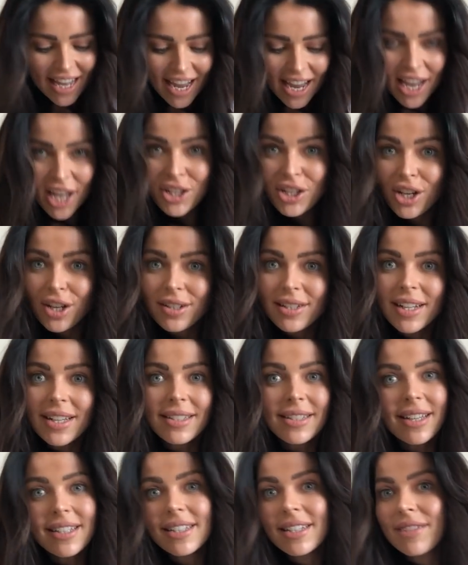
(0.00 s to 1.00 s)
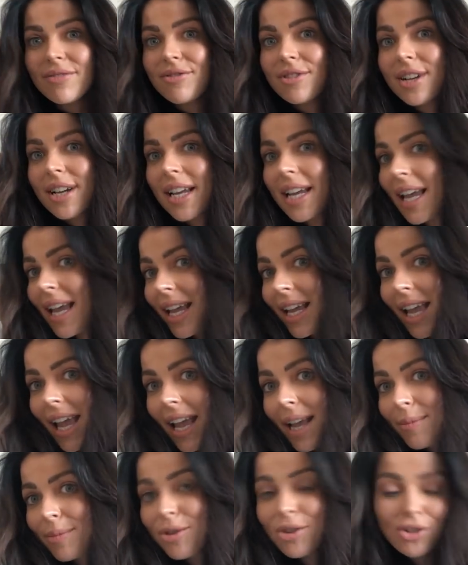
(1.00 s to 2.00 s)
I chose next day delivery. It
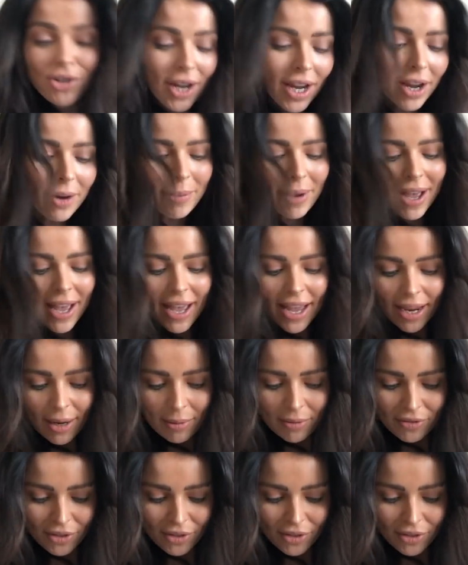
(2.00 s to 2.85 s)
came straight away.